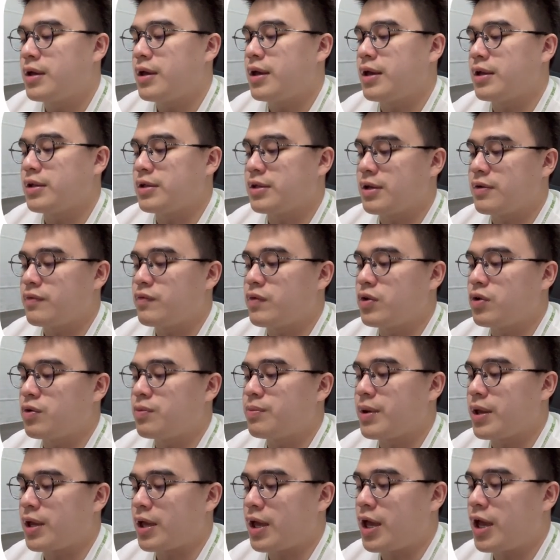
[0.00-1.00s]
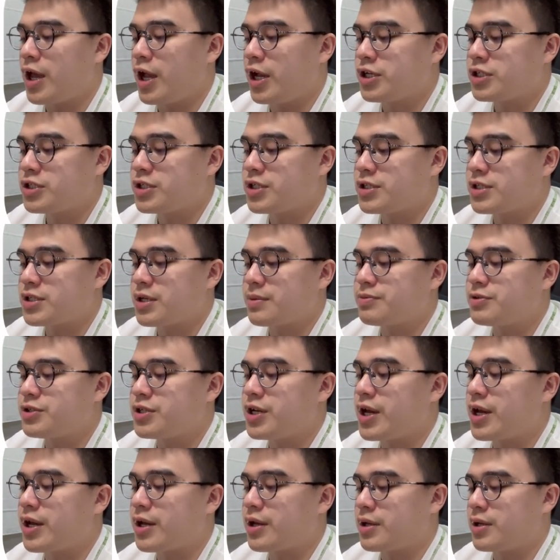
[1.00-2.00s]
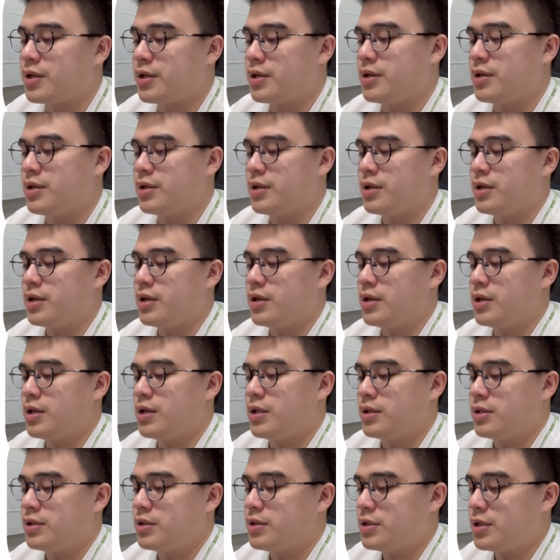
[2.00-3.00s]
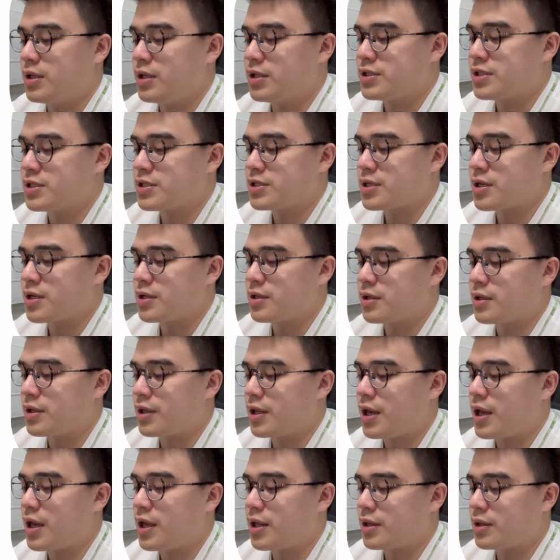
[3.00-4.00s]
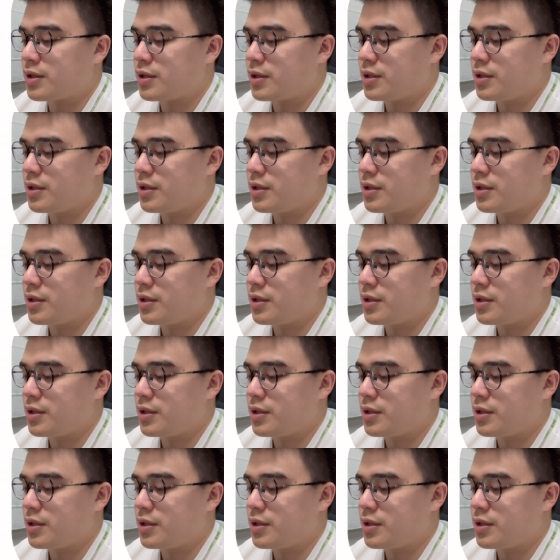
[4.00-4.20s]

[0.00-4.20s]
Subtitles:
And then when you make h the subject, things is gonna get